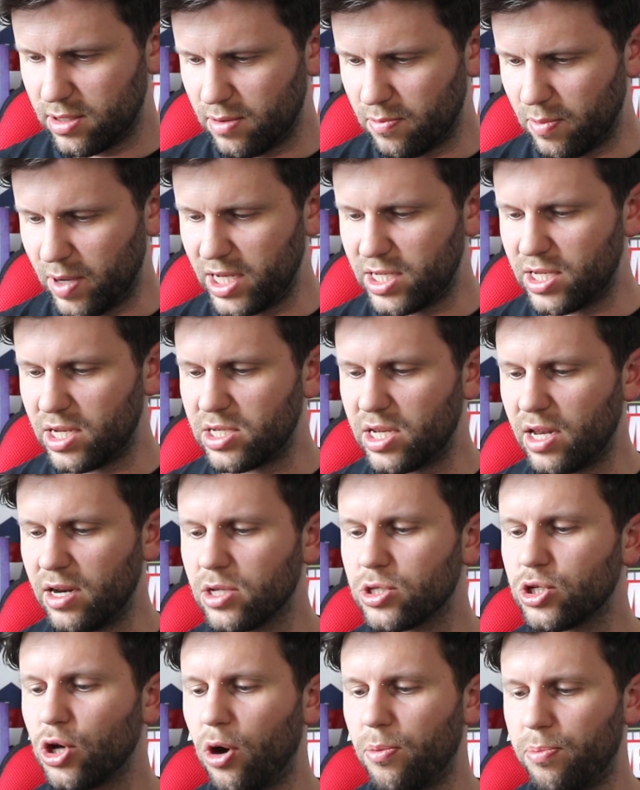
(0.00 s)
But at least he's seen a
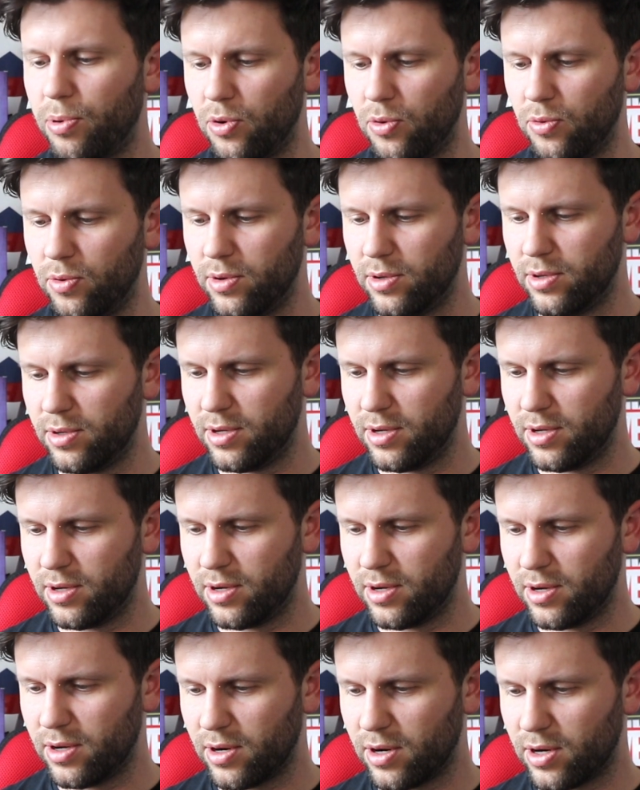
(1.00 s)
topple.
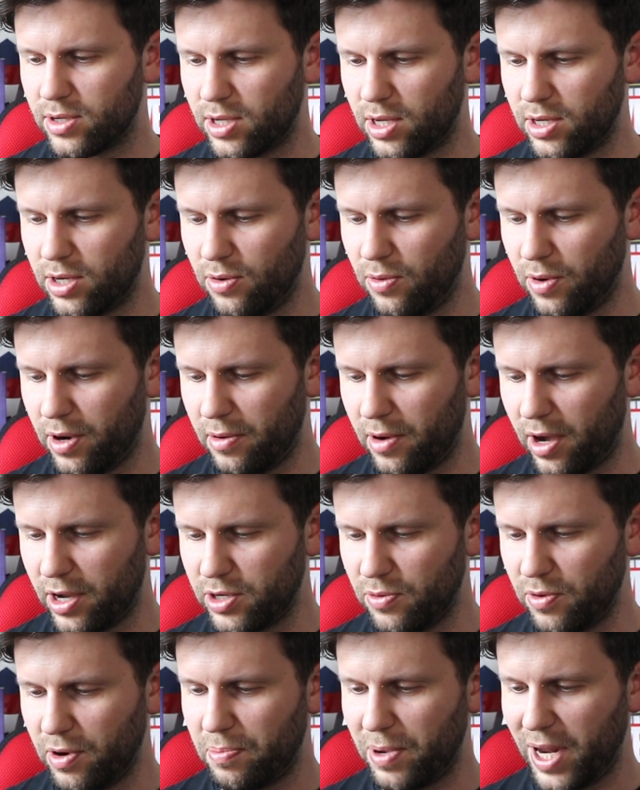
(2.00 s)
Because I do want to I
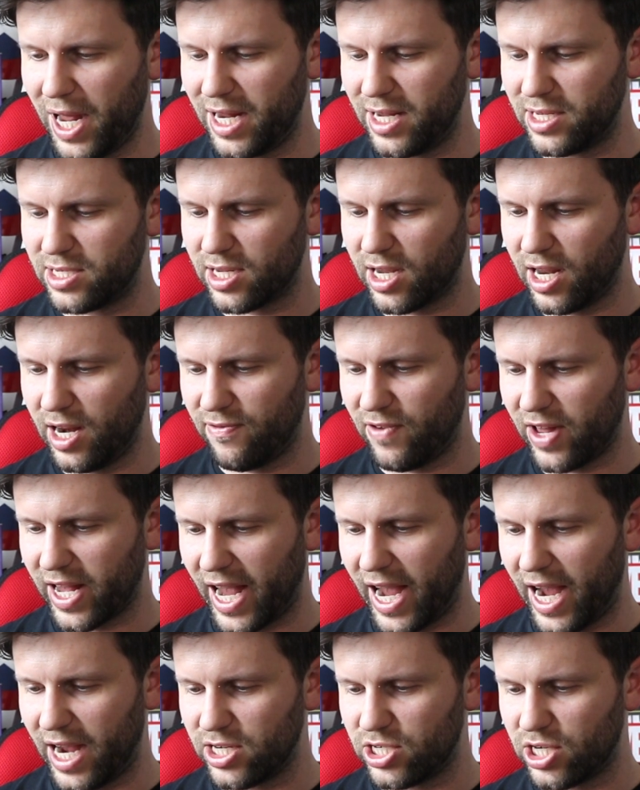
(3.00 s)
do want to play this to kind of like
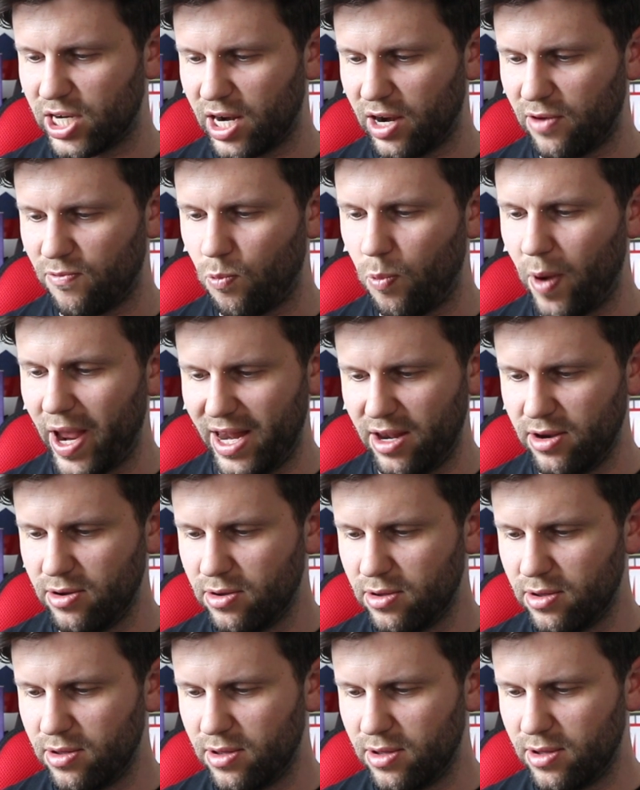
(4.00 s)
actually kind of win.
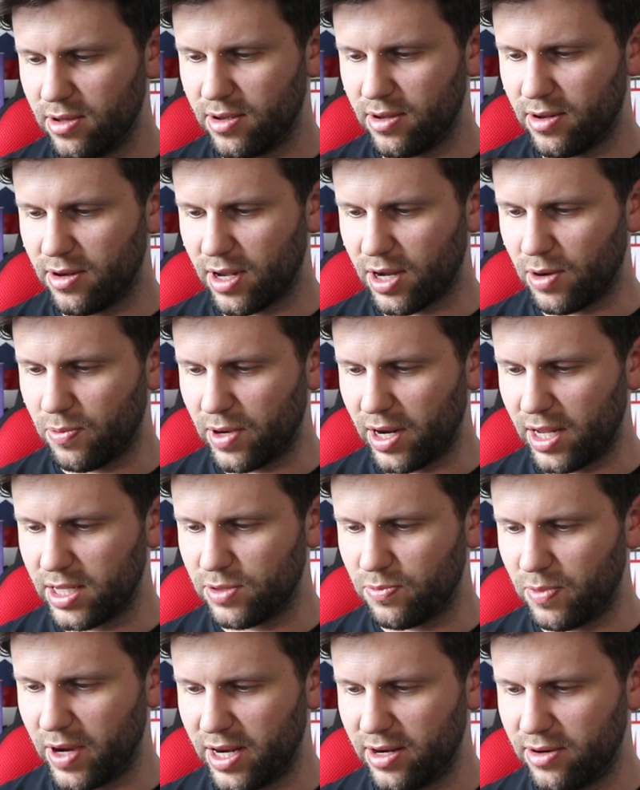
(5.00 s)
Like I would like
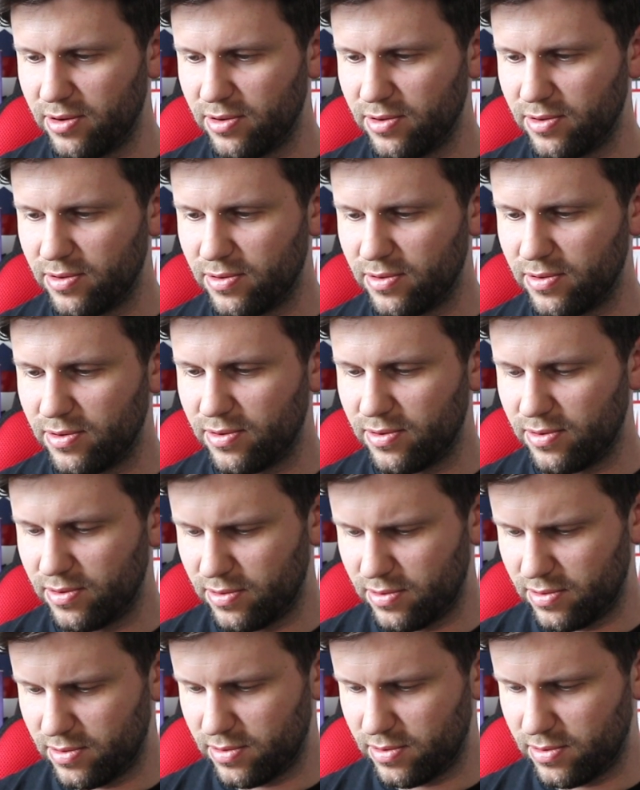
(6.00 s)
to win.
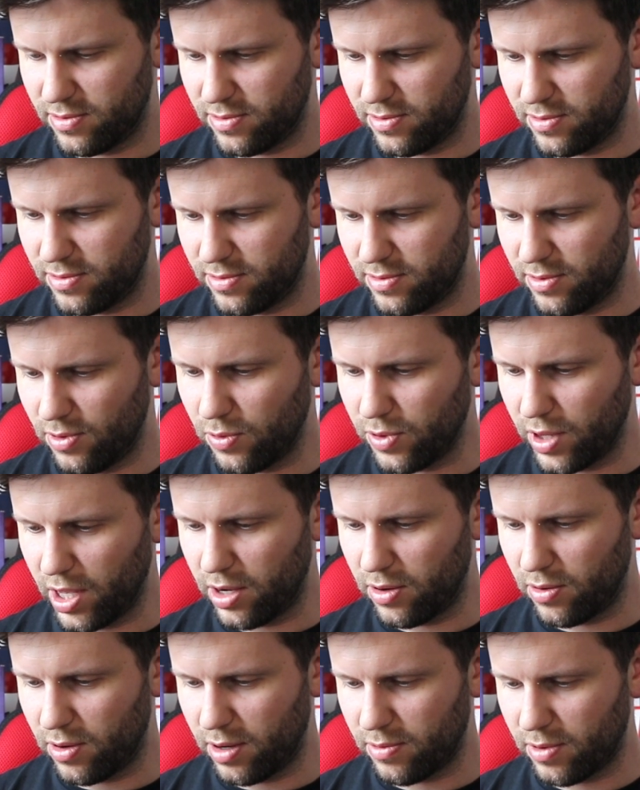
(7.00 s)

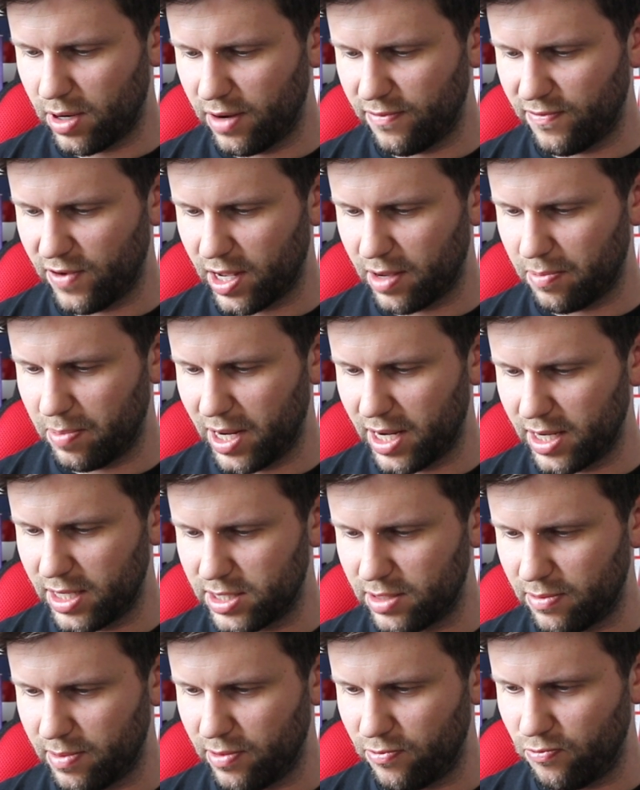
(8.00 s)
Although I'm kind of like playing
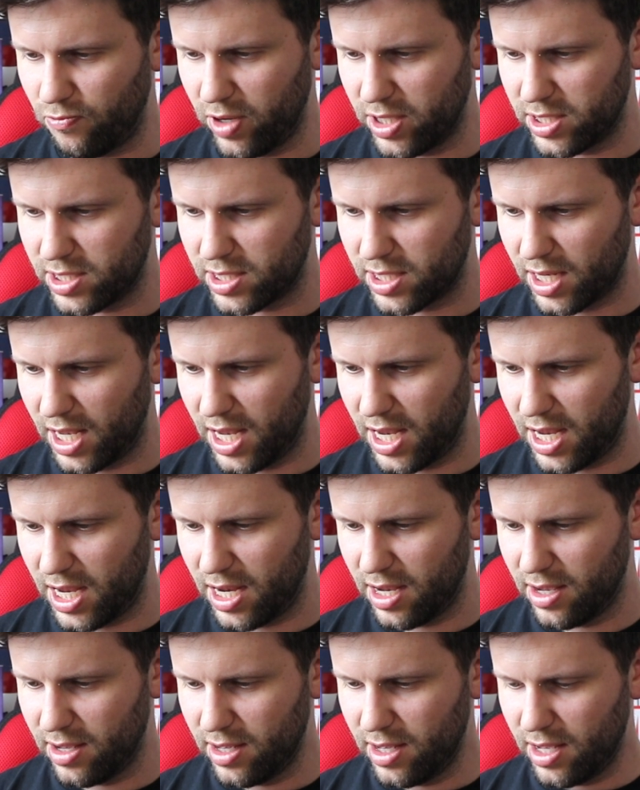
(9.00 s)
this a bit
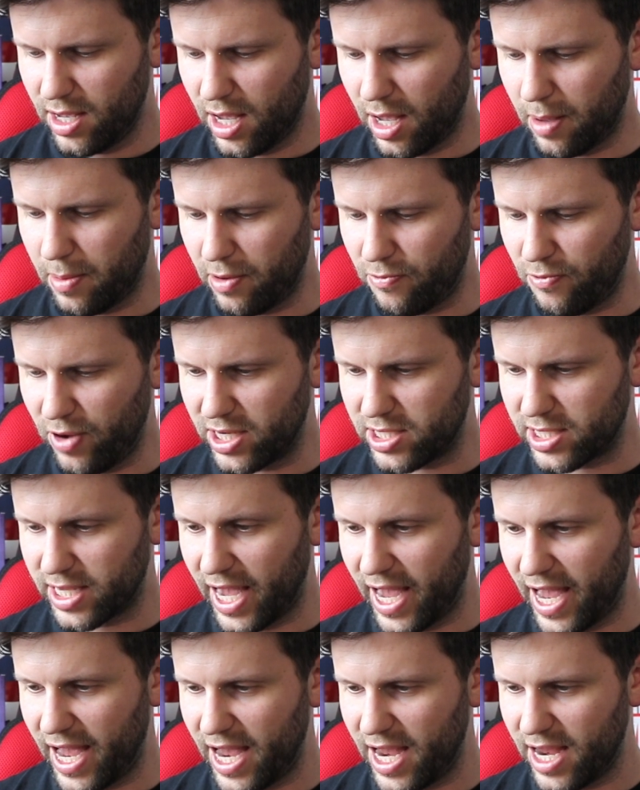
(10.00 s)
risky. A bit
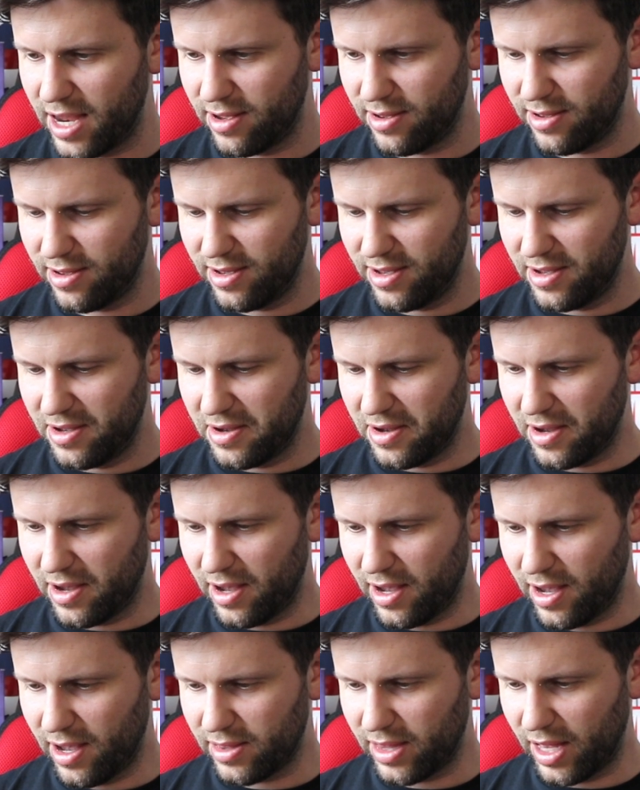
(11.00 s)
risque.
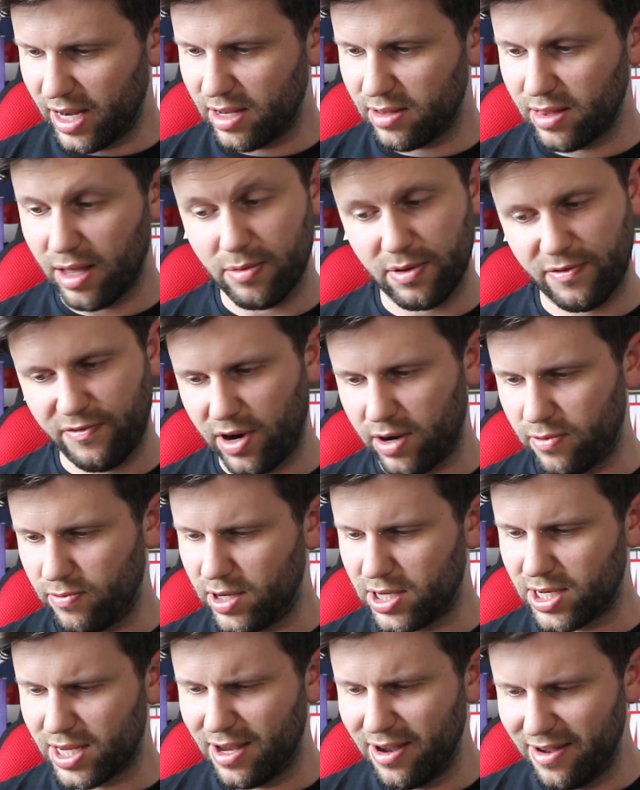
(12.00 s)
Uh, that, that was very
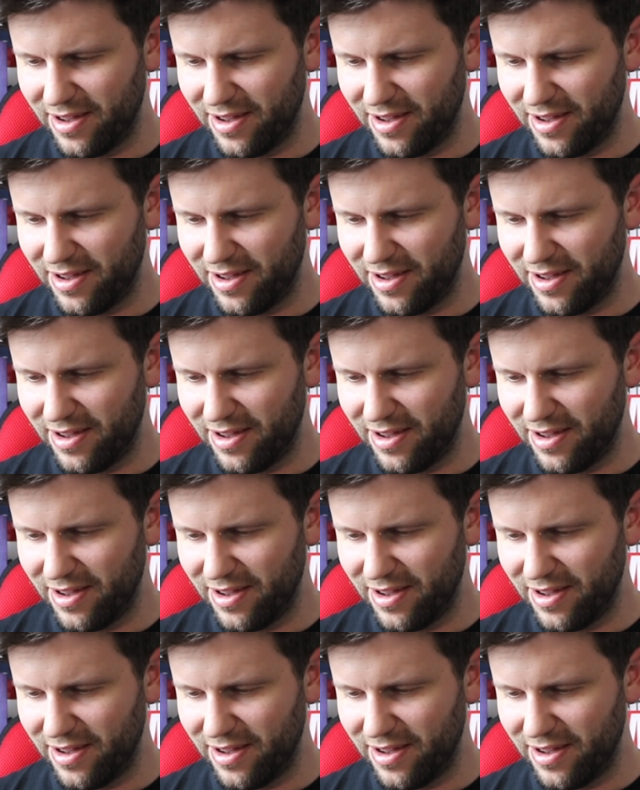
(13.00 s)
risk.